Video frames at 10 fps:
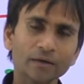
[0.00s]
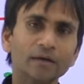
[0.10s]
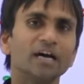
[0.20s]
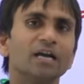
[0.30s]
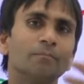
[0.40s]

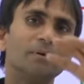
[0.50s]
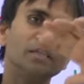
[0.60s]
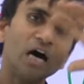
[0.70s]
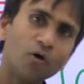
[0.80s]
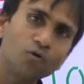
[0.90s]
and
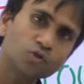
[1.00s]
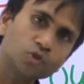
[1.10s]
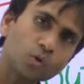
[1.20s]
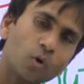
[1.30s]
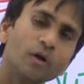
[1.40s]
without
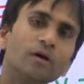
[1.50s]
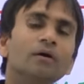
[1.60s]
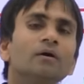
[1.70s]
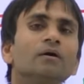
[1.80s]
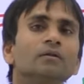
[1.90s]
soul,
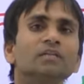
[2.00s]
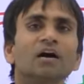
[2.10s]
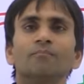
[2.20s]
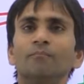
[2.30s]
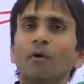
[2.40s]
the
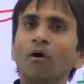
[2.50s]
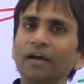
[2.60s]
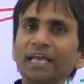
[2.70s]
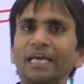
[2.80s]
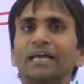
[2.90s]

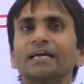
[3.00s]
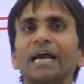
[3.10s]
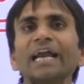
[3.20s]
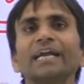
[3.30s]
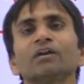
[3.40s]
body
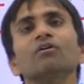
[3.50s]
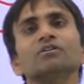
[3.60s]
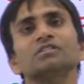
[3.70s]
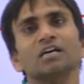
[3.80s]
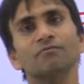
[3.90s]
cannot
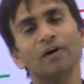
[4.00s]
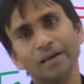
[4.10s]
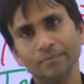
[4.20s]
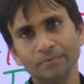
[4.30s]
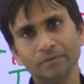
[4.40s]

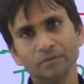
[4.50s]
survive.